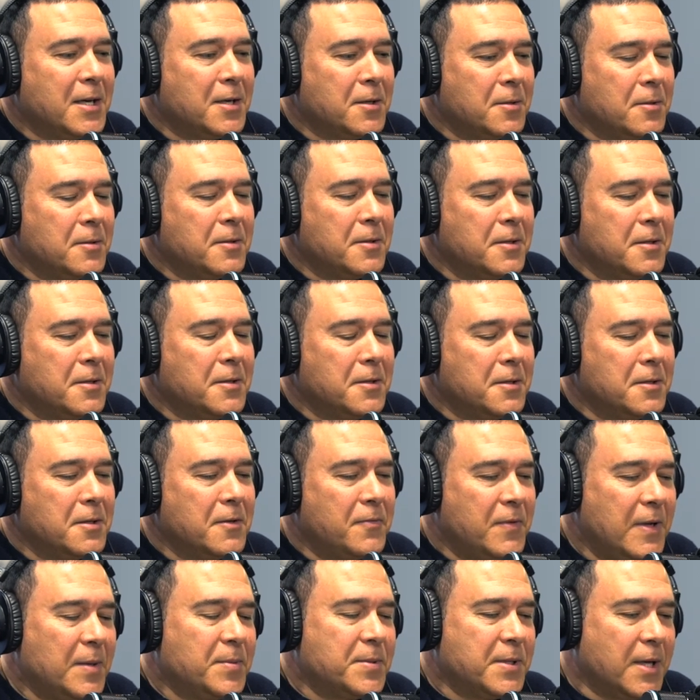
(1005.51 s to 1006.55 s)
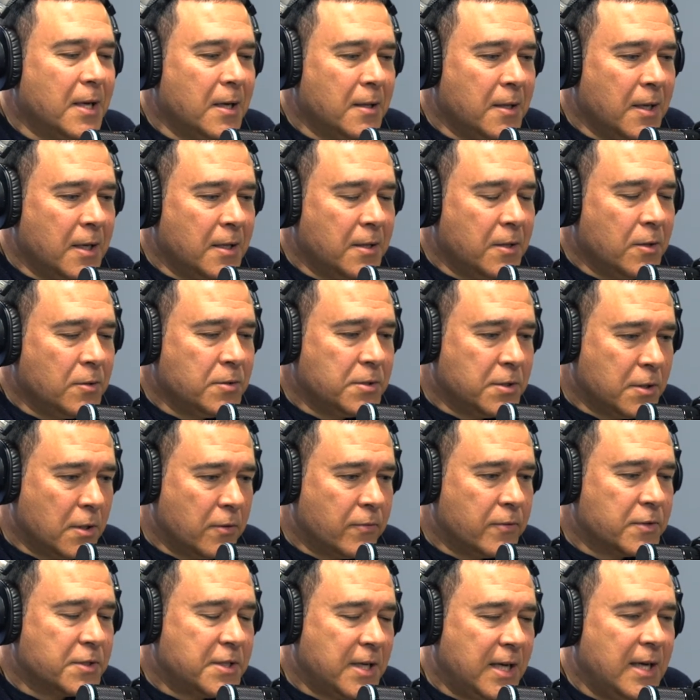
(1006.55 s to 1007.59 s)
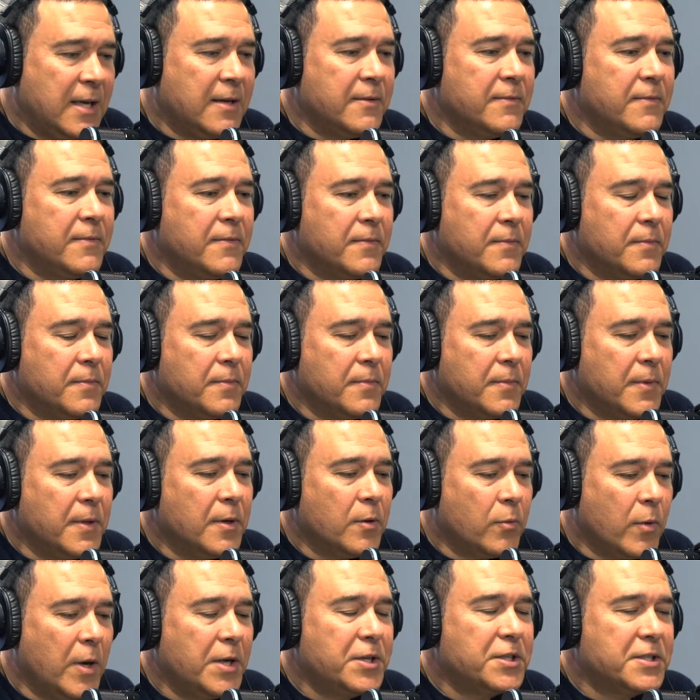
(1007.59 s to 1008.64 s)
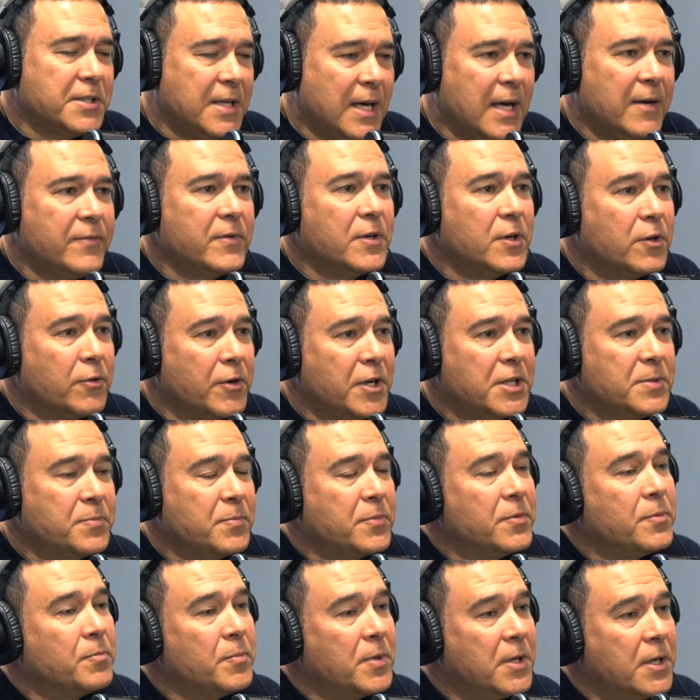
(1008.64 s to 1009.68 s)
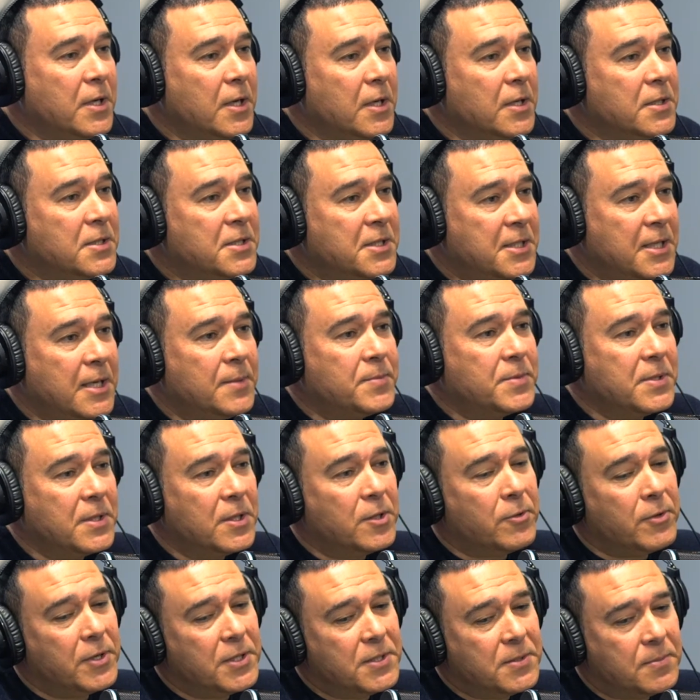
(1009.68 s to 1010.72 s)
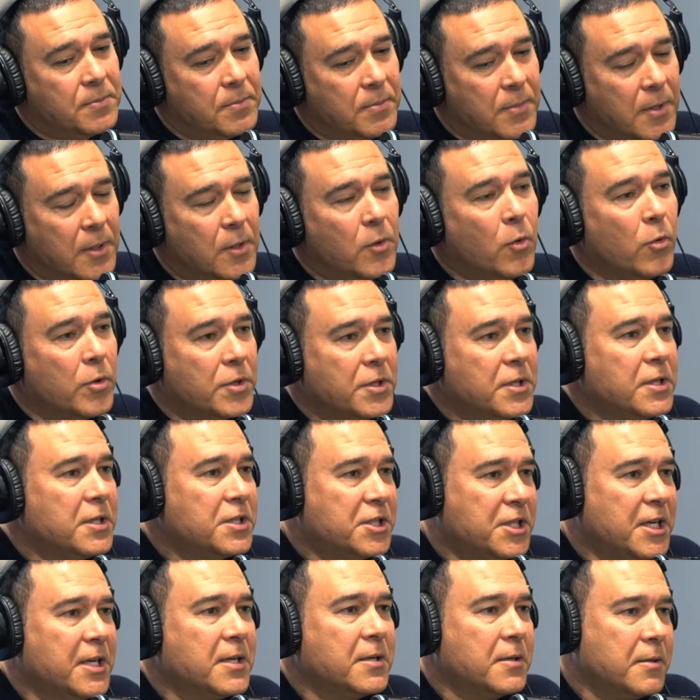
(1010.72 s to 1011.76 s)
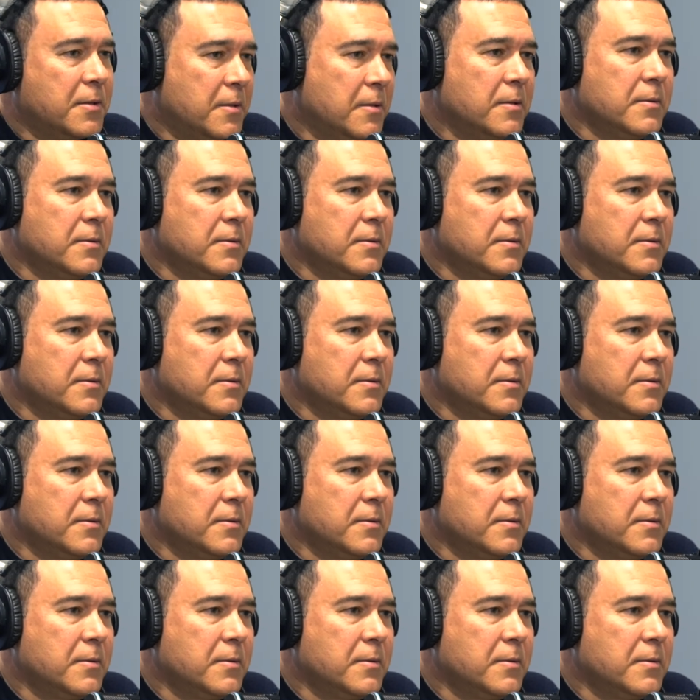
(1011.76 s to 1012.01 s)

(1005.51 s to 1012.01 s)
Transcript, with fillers: Now, uh, on the flip side of that, though, servers have, their wages have increased because tips increased according to the check.